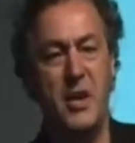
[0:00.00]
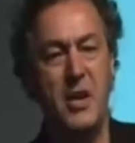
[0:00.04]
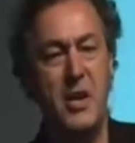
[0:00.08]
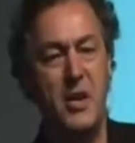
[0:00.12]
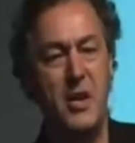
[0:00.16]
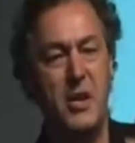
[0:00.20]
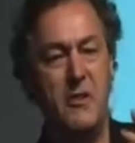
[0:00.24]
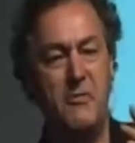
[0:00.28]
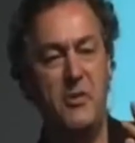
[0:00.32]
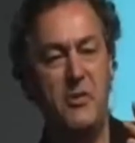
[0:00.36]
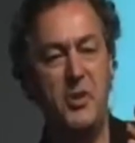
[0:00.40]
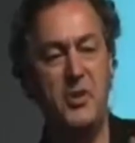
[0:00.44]

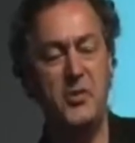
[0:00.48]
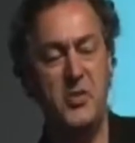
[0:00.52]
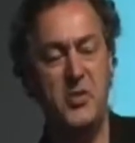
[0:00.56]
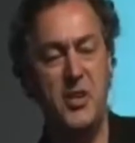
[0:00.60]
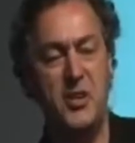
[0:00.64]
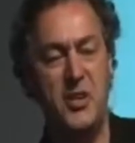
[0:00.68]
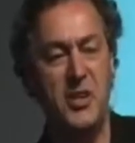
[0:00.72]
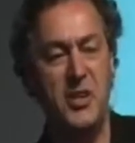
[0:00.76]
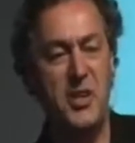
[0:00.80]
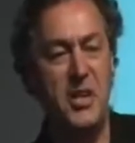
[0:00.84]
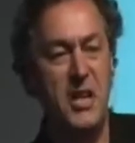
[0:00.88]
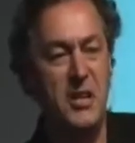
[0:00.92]
And if you're
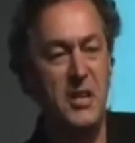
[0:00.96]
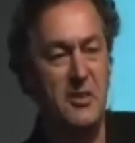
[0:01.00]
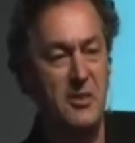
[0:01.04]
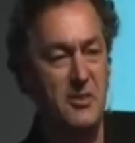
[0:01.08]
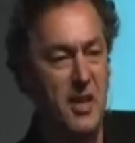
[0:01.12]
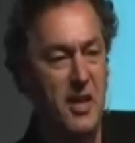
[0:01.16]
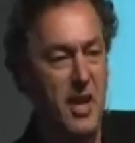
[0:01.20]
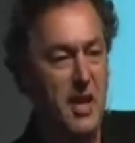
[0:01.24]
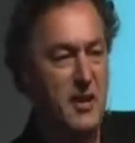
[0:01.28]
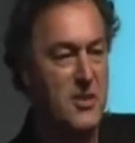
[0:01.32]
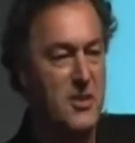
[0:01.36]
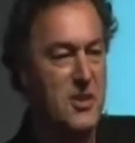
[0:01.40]
sitting here
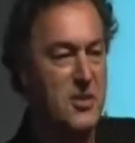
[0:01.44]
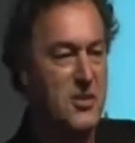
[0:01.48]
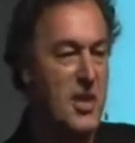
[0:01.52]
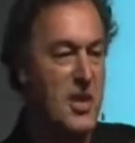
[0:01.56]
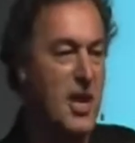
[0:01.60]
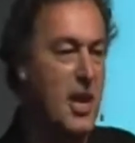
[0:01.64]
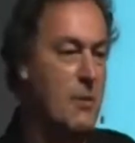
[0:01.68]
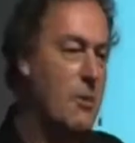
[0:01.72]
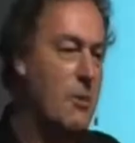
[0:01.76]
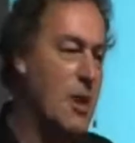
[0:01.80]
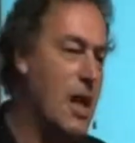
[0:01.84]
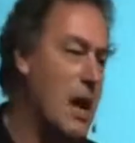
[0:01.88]
today and you're
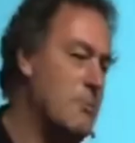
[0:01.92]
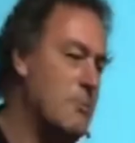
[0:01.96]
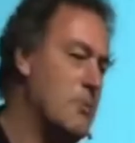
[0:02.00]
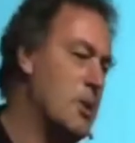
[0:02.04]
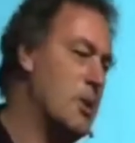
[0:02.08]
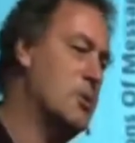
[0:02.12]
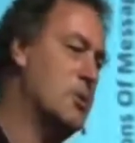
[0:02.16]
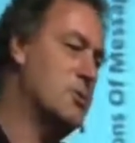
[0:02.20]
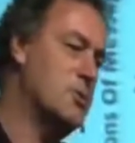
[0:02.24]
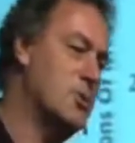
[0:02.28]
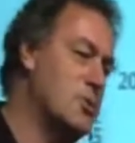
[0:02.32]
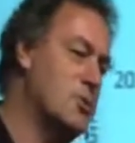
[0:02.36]
saying, well, I'm
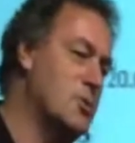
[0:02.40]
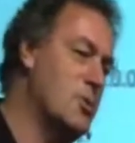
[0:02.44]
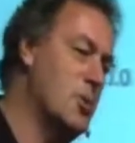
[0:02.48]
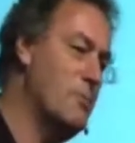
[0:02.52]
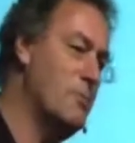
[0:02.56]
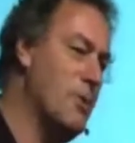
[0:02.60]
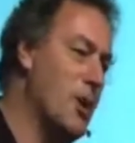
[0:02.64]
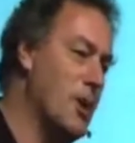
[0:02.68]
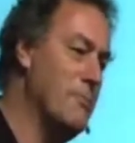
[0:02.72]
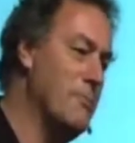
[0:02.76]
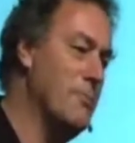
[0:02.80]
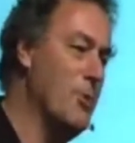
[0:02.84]
not sure
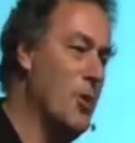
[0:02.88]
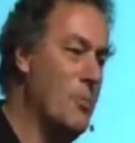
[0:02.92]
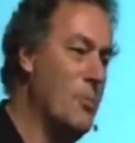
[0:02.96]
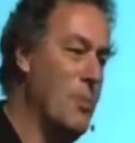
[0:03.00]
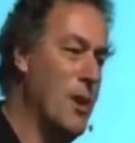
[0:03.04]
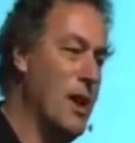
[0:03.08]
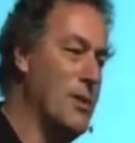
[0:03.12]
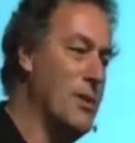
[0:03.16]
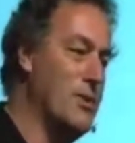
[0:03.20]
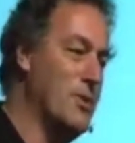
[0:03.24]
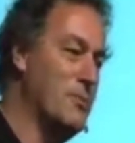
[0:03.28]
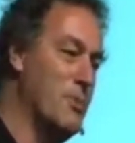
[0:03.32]
about
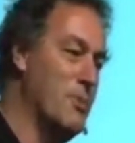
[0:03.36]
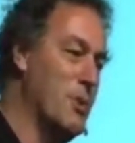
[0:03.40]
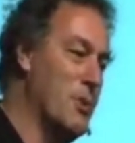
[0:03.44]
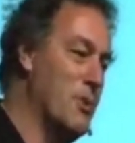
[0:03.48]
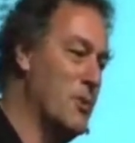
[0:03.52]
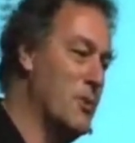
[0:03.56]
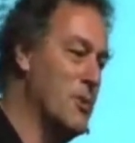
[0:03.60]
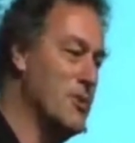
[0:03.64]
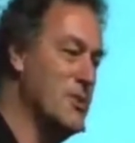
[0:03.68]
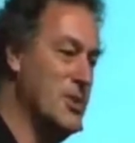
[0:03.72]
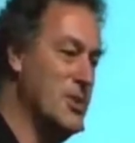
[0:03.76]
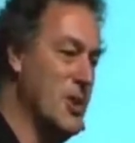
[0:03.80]
mobile
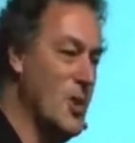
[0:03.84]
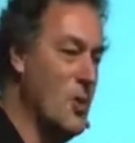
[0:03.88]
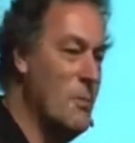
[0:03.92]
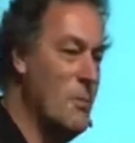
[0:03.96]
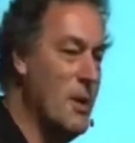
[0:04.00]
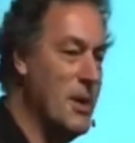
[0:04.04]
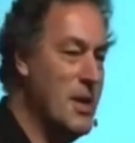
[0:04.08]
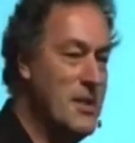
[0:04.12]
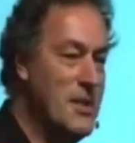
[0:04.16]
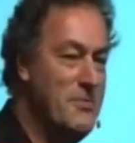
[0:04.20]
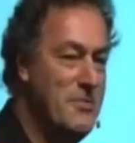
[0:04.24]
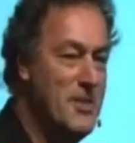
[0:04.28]
tomorrow or so,
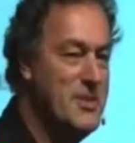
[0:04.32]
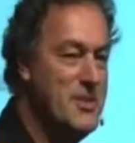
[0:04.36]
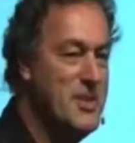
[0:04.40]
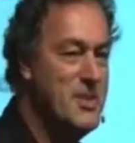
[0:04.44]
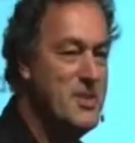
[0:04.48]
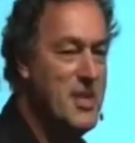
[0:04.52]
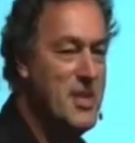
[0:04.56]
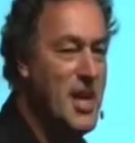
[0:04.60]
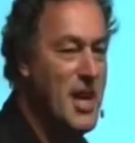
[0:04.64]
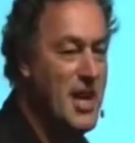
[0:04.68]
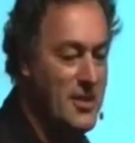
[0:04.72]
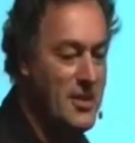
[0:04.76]
but this
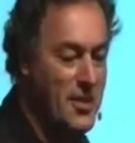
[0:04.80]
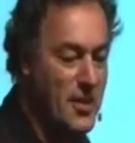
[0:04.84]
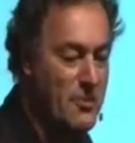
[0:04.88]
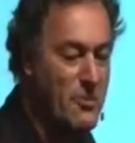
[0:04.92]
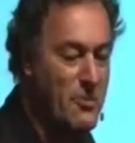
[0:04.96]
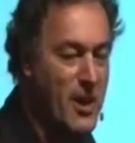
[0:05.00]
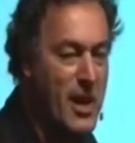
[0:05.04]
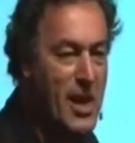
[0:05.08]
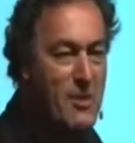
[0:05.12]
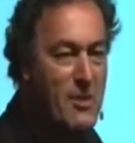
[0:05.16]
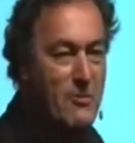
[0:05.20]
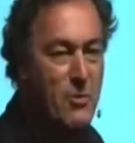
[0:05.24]
is like the
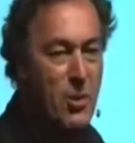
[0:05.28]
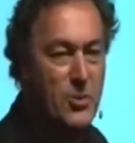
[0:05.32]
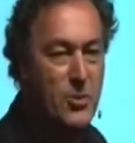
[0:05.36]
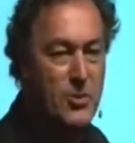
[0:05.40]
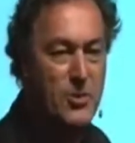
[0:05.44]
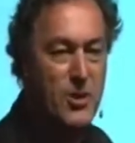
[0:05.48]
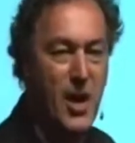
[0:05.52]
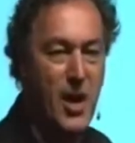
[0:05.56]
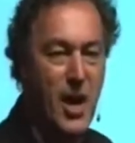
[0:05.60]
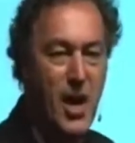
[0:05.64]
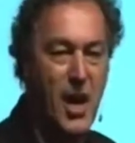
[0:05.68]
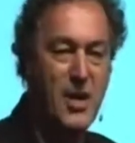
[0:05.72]

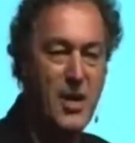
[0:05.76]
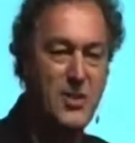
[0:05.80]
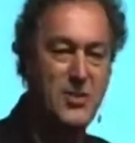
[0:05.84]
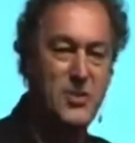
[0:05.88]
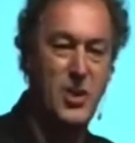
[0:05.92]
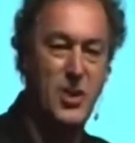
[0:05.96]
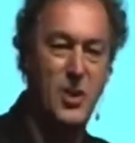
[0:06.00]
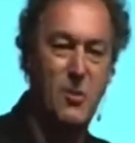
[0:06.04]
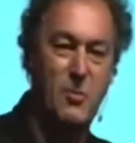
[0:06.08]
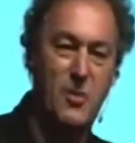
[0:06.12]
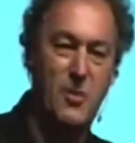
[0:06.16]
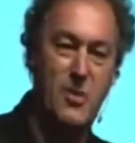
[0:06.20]
railroad guys.
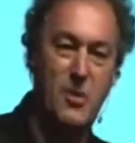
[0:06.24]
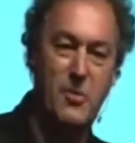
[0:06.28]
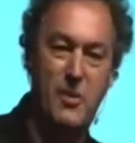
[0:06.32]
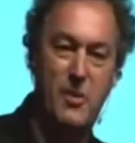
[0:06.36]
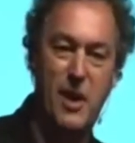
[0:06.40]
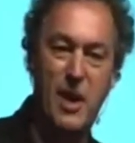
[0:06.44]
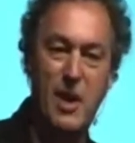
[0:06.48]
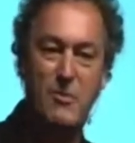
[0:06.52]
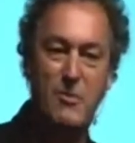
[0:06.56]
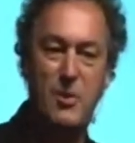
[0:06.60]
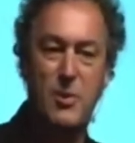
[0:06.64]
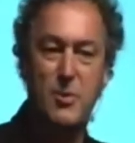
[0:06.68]
You know, when the
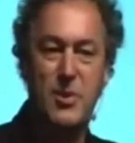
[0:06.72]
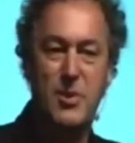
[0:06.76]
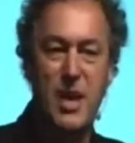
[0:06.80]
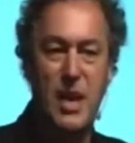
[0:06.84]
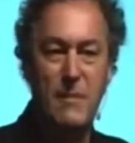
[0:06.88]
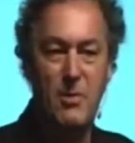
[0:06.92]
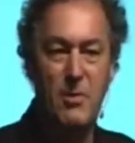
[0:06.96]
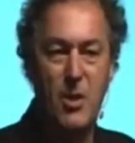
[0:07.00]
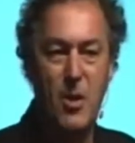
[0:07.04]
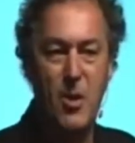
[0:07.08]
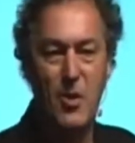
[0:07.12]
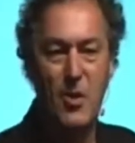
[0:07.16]
railroad
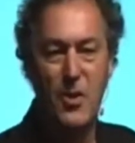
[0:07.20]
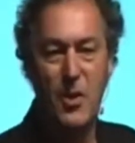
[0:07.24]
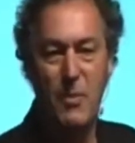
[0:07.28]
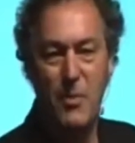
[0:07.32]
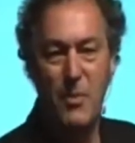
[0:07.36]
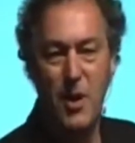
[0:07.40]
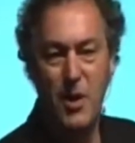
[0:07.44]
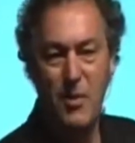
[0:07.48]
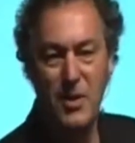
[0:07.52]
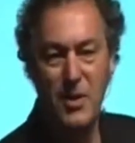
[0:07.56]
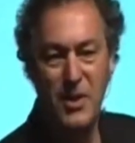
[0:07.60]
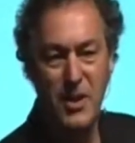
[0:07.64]
came along in
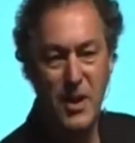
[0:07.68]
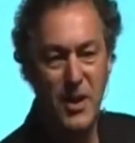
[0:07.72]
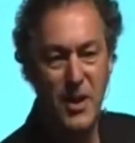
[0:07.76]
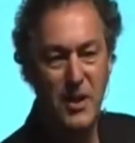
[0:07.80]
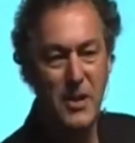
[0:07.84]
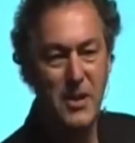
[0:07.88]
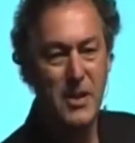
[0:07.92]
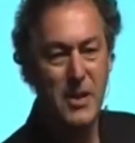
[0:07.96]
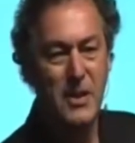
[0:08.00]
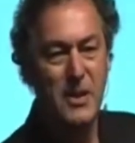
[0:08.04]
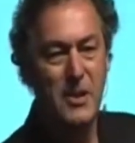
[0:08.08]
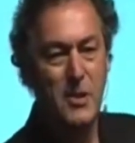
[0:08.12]

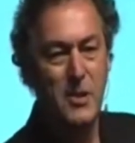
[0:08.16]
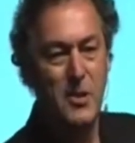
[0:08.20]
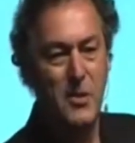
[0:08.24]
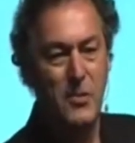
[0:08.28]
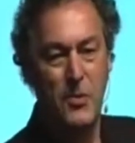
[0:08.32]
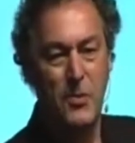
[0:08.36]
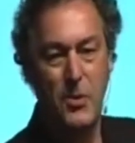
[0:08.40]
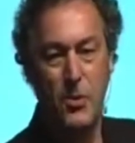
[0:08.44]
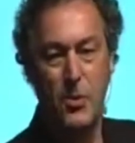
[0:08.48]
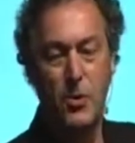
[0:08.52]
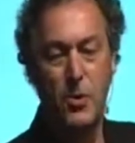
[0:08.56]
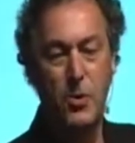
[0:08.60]
America,
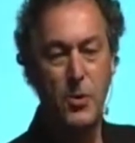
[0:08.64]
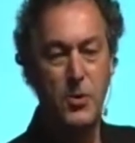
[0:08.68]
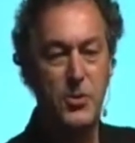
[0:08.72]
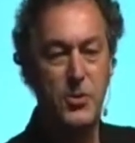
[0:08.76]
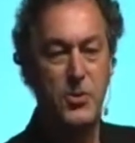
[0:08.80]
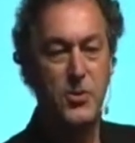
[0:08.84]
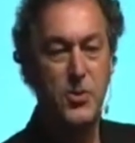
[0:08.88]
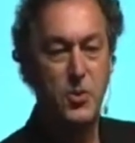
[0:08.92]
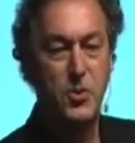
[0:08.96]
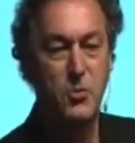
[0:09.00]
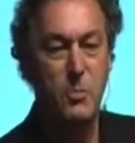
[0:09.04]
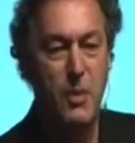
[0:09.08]
the
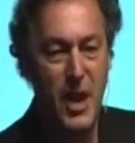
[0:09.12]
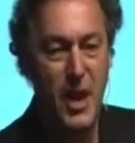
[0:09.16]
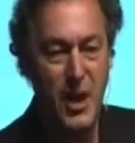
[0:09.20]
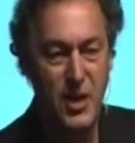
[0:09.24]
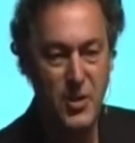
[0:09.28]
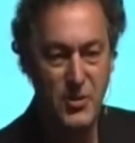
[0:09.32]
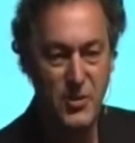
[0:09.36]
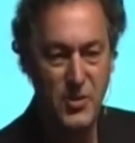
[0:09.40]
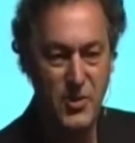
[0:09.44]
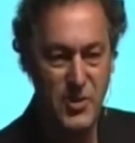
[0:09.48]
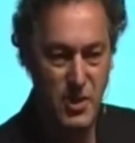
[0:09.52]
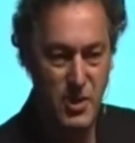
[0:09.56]
horseshoe
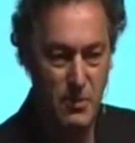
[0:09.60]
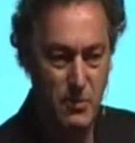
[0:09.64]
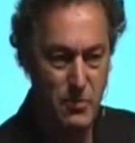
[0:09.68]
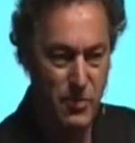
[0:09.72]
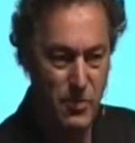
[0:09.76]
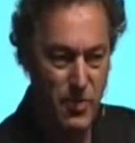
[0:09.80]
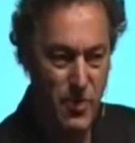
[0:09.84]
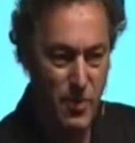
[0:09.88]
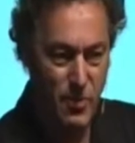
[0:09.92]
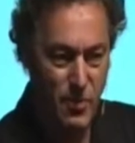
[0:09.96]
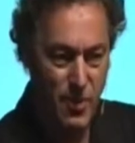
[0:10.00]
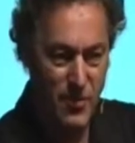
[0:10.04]
makers,
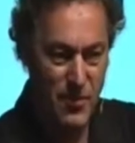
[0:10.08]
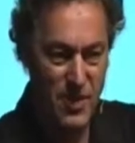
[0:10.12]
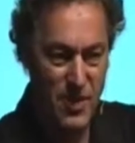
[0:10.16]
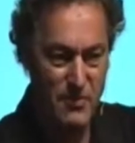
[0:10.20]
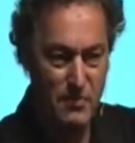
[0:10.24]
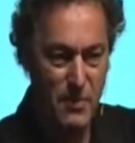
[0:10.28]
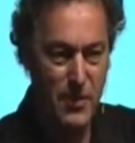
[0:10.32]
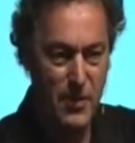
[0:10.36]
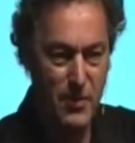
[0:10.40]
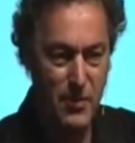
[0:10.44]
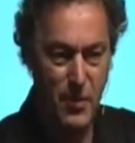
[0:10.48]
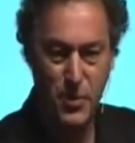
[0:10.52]
the one that
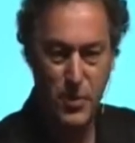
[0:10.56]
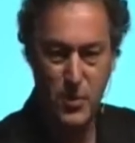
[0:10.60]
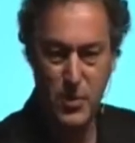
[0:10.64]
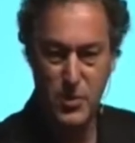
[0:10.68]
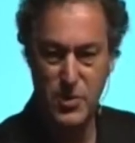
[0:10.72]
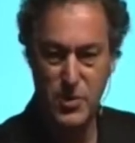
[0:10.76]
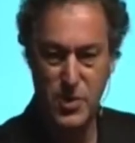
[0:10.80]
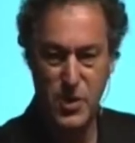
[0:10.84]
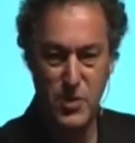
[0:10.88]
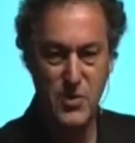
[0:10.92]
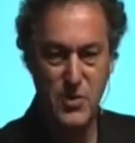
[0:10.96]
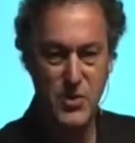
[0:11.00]
made the
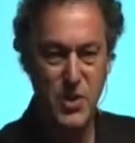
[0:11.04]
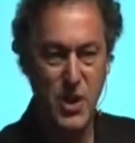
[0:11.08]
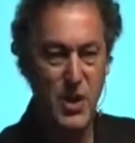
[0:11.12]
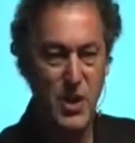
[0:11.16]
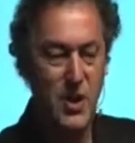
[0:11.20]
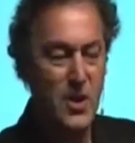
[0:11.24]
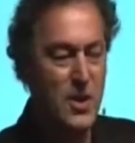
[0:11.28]
horseshoes,